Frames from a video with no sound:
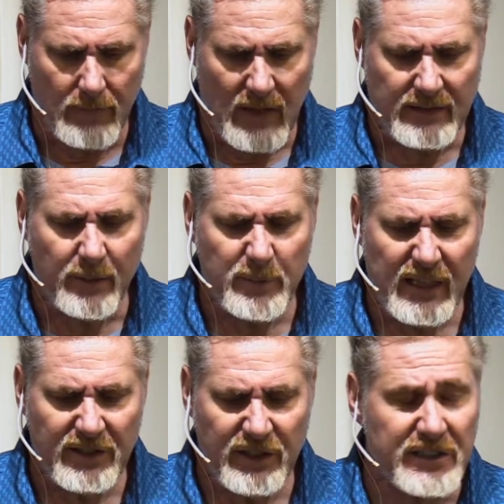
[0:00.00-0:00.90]
The
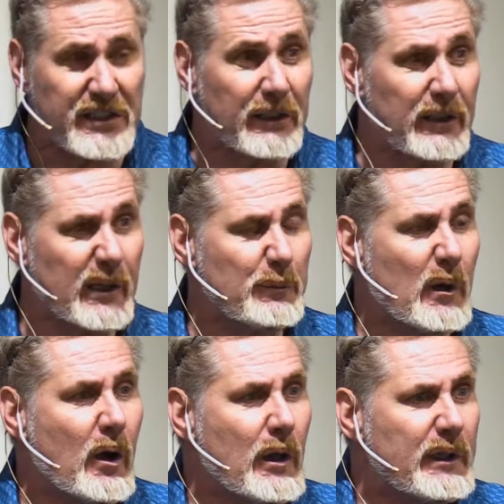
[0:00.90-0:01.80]
temptation is to look at
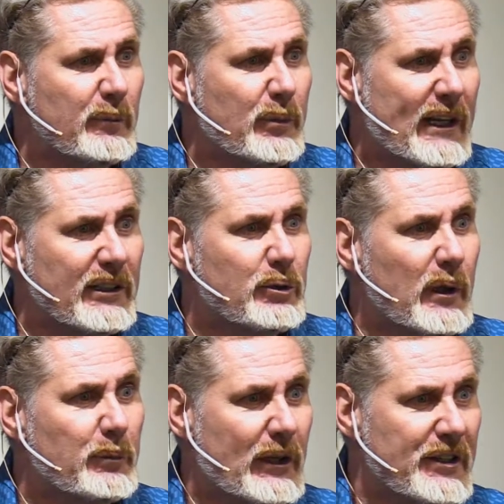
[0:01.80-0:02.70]
all the
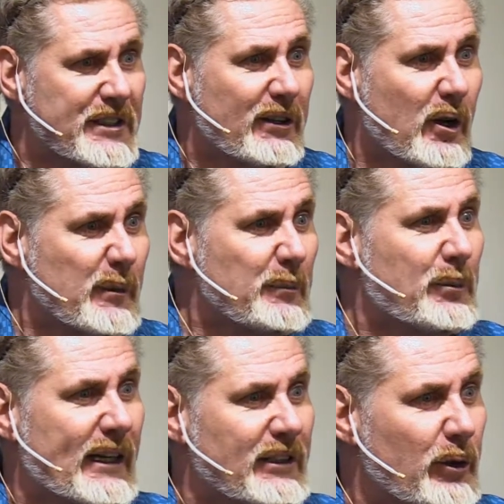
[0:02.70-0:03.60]
imprecatory prayers, they call them
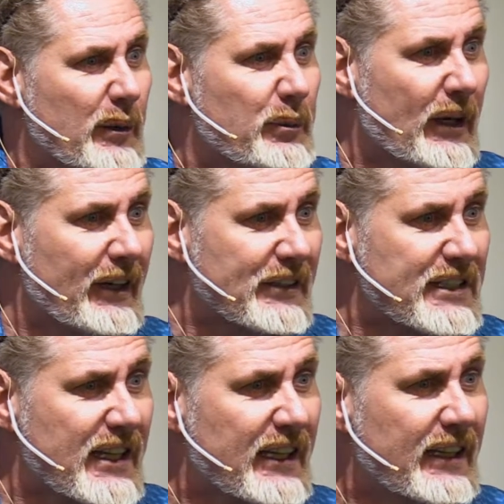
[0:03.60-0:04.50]
imprecatory
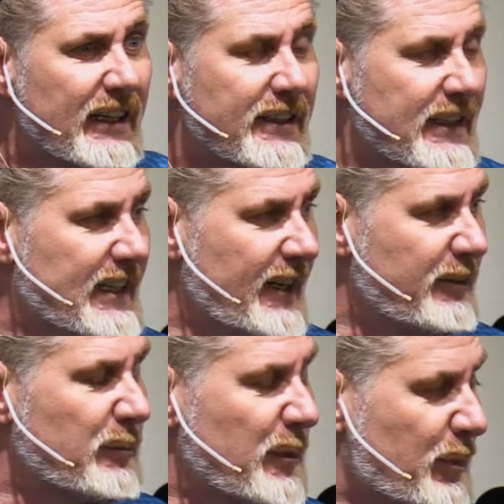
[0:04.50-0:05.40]
prayers, that
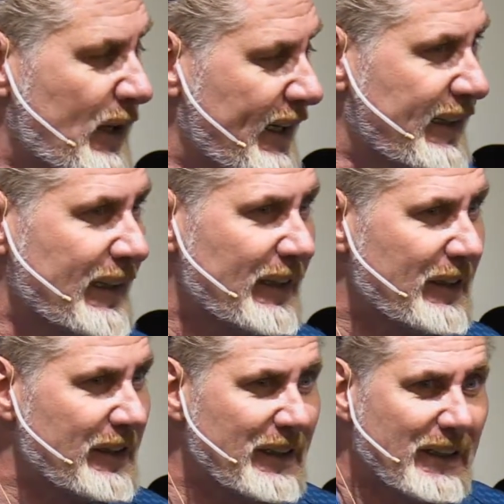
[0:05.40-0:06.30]
David would pray in the,
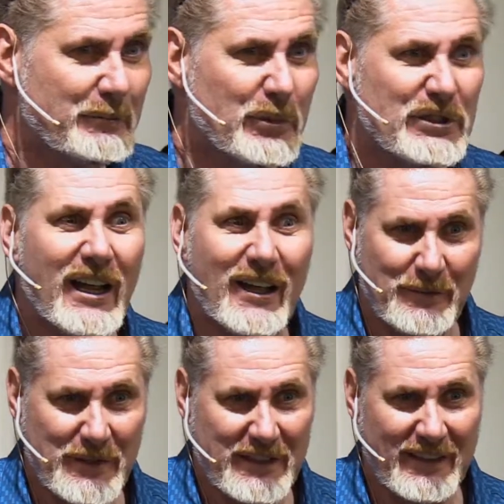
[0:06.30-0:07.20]
in the
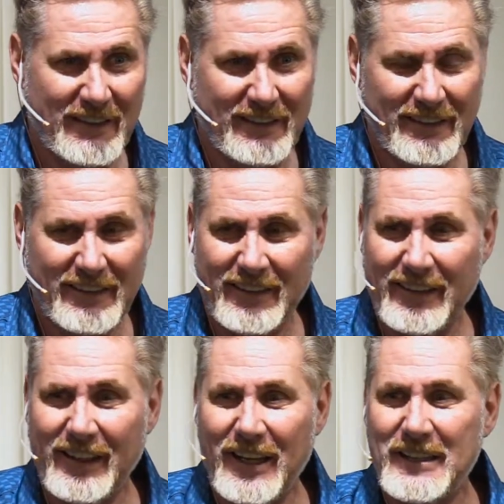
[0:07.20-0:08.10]
Psalms.
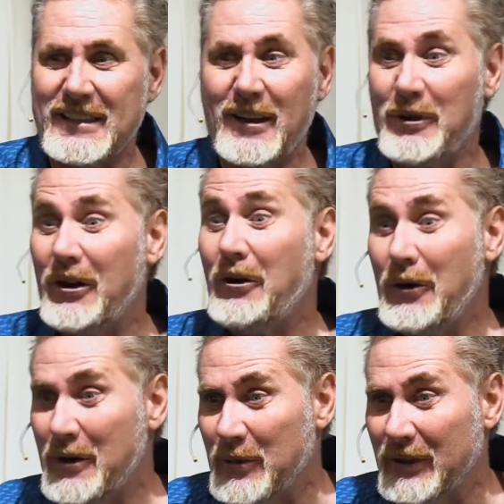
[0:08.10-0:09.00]
And some are
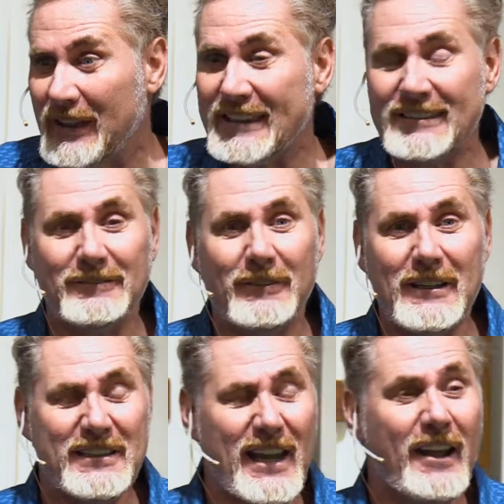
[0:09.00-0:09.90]
horrible, like
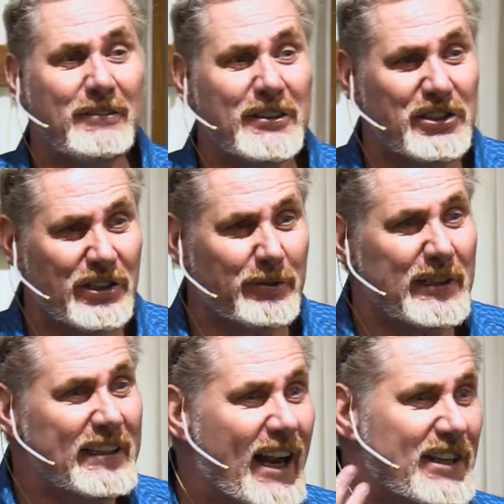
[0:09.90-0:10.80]
have their
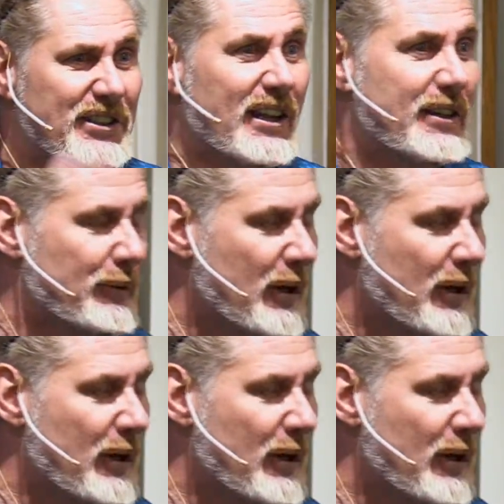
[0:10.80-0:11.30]
children dashed on the